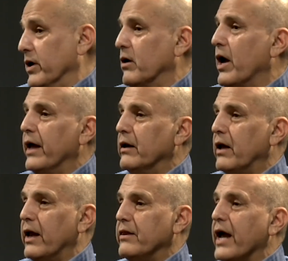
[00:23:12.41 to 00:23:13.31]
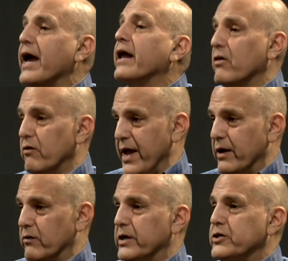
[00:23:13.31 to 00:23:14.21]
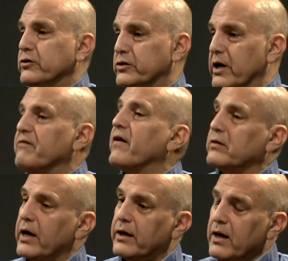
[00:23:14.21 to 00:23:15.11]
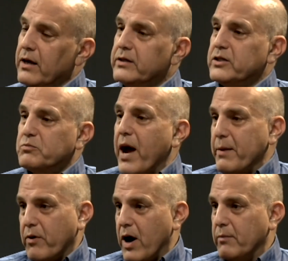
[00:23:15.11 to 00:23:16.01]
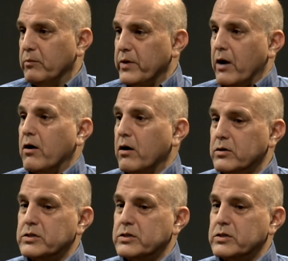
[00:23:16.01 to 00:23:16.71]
And, and I had other anger issues, and I felt like this is my problem, not hers.